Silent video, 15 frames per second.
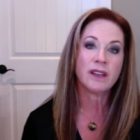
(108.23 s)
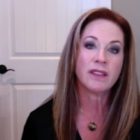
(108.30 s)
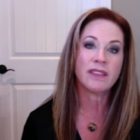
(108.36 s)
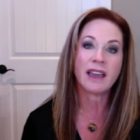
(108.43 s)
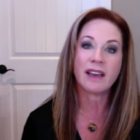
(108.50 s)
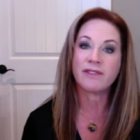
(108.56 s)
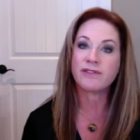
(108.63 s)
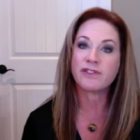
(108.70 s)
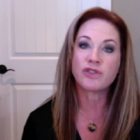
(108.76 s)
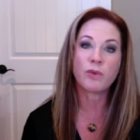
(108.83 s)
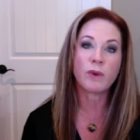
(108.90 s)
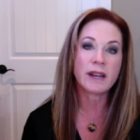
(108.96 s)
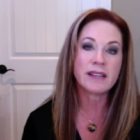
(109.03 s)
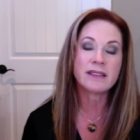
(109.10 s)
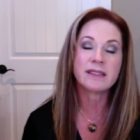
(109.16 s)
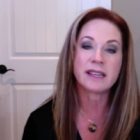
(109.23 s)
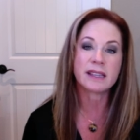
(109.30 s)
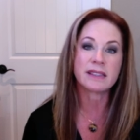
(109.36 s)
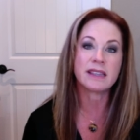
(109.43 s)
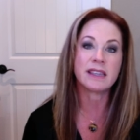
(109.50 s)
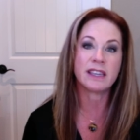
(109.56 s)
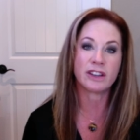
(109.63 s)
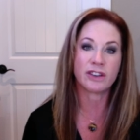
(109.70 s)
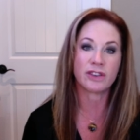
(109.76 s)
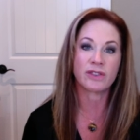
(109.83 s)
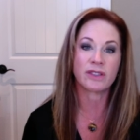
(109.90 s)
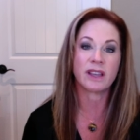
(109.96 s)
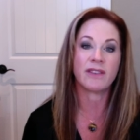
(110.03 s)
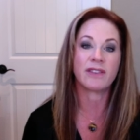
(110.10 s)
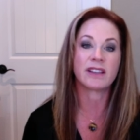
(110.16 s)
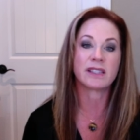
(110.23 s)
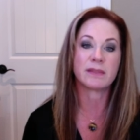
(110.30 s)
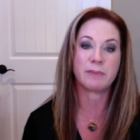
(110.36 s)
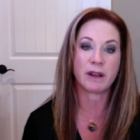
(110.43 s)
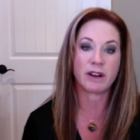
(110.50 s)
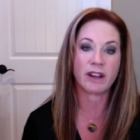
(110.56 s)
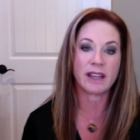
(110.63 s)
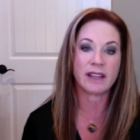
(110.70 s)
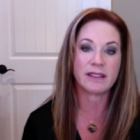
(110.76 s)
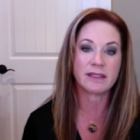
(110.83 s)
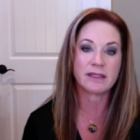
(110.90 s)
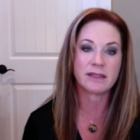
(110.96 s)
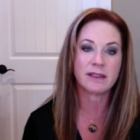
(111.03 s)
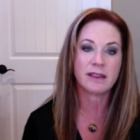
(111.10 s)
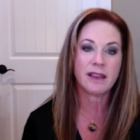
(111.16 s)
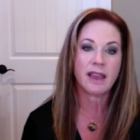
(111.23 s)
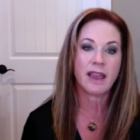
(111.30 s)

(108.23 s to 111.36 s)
They have 26 years of experience,